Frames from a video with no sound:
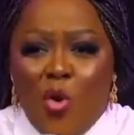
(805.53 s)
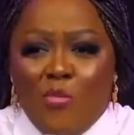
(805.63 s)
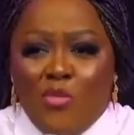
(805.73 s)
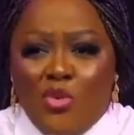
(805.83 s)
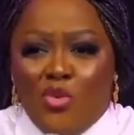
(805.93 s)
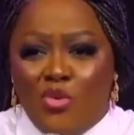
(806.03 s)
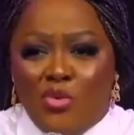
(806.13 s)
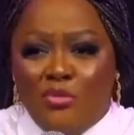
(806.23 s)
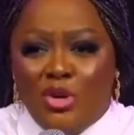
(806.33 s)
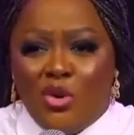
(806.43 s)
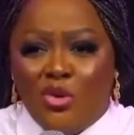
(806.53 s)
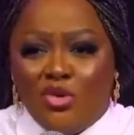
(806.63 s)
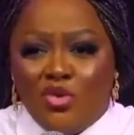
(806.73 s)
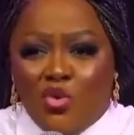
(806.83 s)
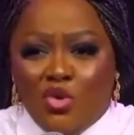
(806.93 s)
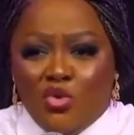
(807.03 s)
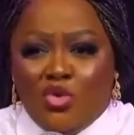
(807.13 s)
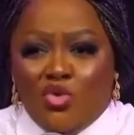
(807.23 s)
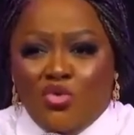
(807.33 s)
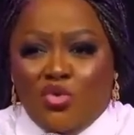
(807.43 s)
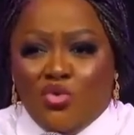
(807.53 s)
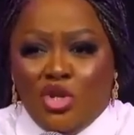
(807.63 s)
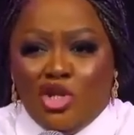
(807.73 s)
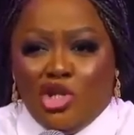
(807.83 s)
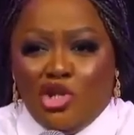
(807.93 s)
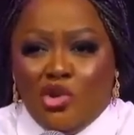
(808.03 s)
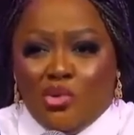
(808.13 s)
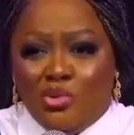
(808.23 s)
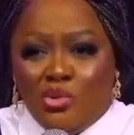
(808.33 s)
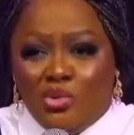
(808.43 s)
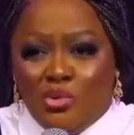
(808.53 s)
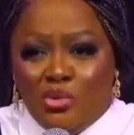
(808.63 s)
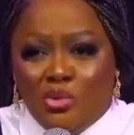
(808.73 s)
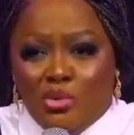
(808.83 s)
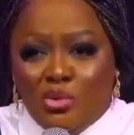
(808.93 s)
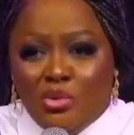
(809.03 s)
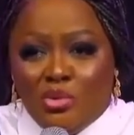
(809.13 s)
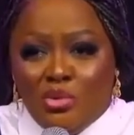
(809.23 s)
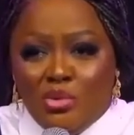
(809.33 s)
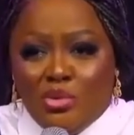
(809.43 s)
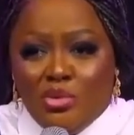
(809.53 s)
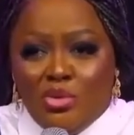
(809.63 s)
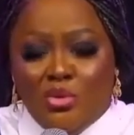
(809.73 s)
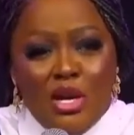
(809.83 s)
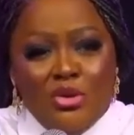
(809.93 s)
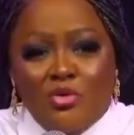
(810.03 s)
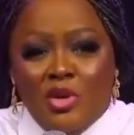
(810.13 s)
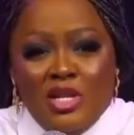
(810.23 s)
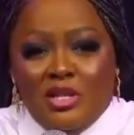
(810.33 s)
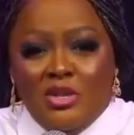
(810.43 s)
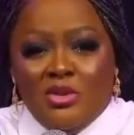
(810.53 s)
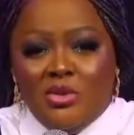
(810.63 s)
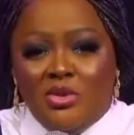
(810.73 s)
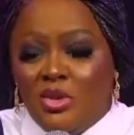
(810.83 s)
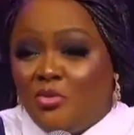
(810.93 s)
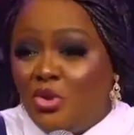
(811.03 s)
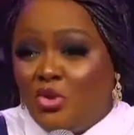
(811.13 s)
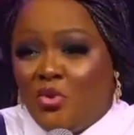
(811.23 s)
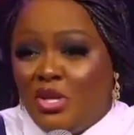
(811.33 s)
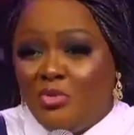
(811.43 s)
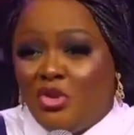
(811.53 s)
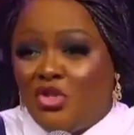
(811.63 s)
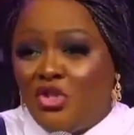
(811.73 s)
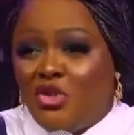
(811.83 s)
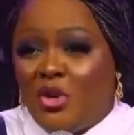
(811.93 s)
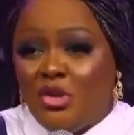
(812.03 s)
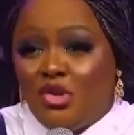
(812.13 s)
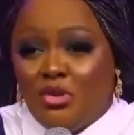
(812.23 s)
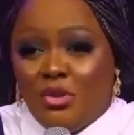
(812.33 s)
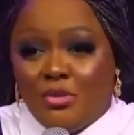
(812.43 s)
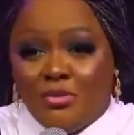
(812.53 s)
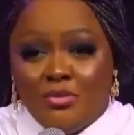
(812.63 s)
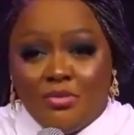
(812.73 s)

humble because you want to choose who is senior. So our humility, you don't know, is both ways, both senior and junior.